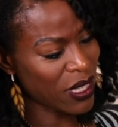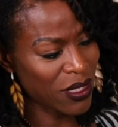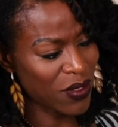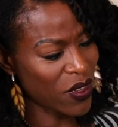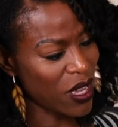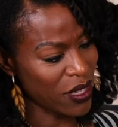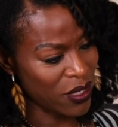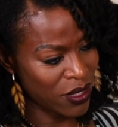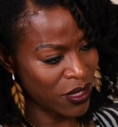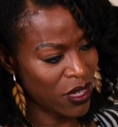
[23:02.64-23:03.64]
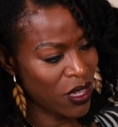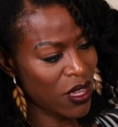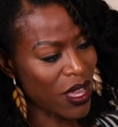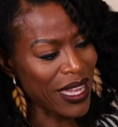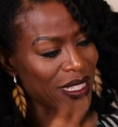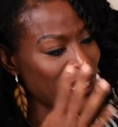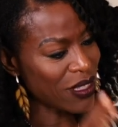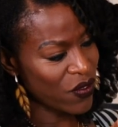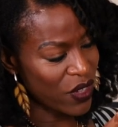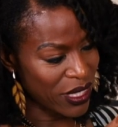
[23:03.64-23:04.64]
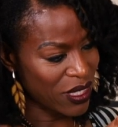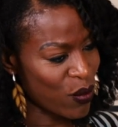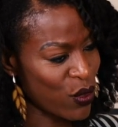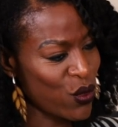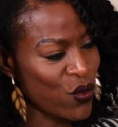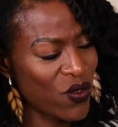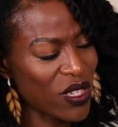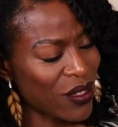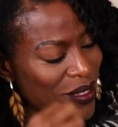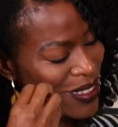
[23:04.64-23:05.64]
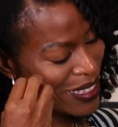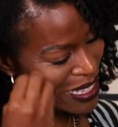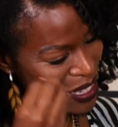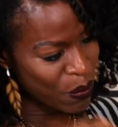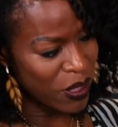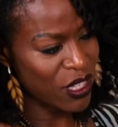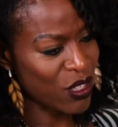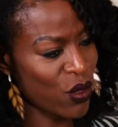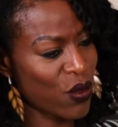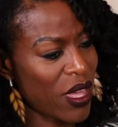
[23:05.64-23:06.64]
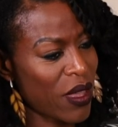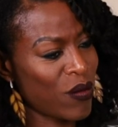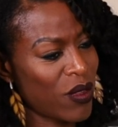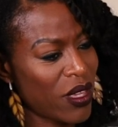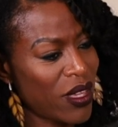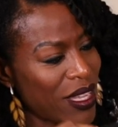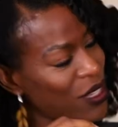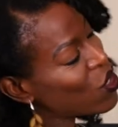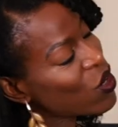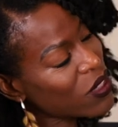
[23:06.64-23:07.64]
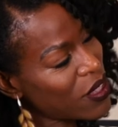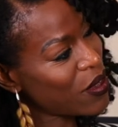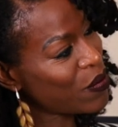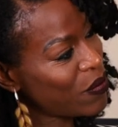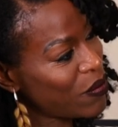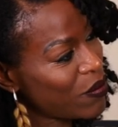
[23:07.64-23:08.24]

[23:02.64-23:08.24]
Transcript: sense of us. Identify someone who feels deeply so them and talk to them.